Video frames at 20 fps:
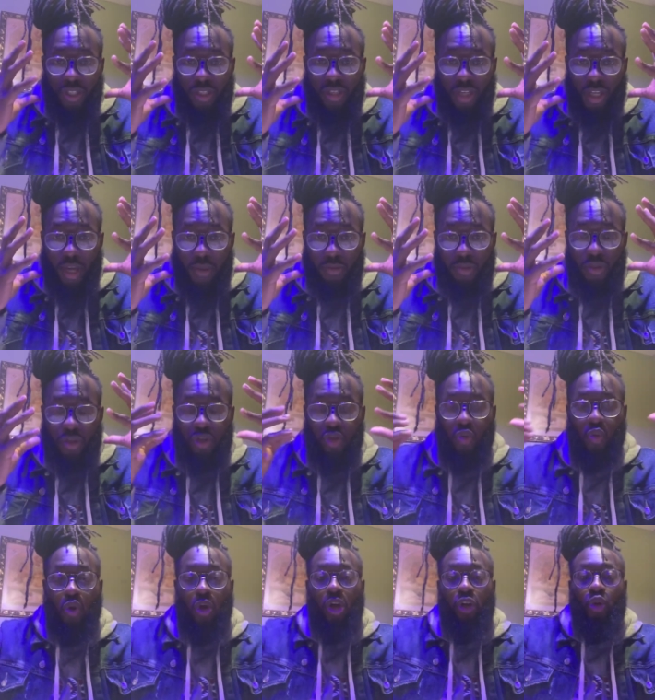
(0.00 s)
to come to
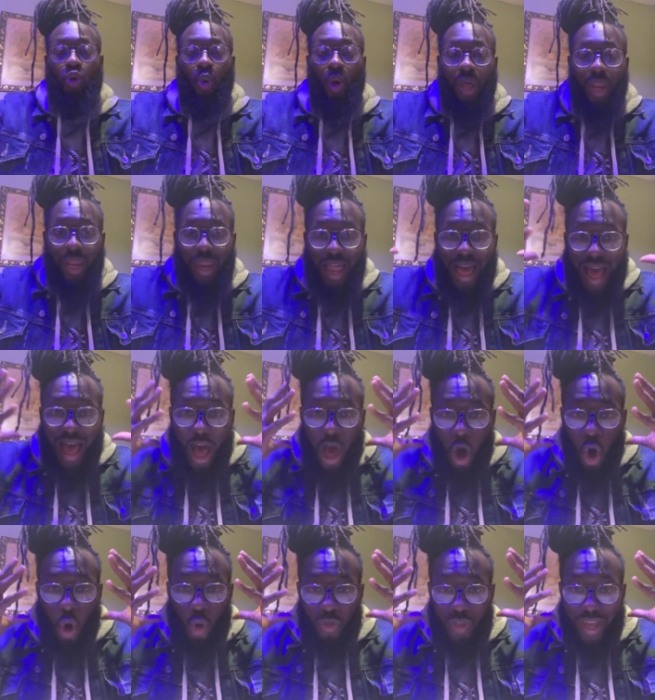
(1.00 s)
you. You
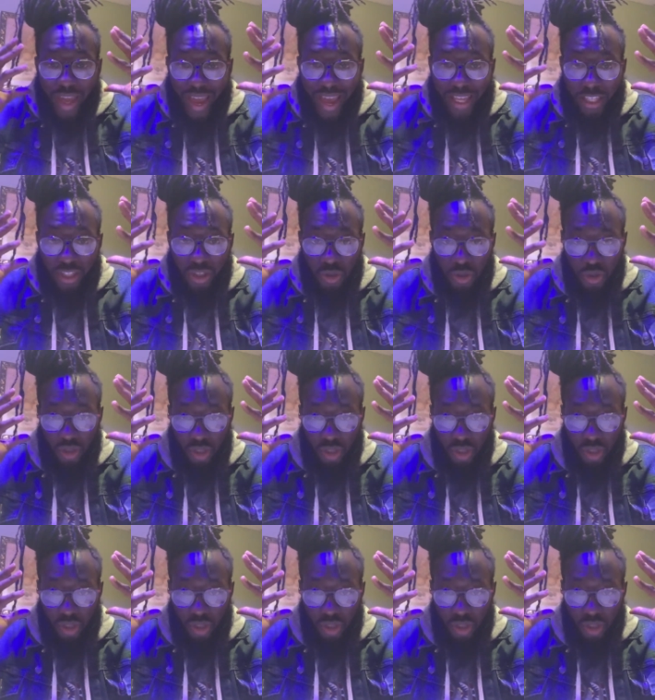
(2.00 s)
allow the answers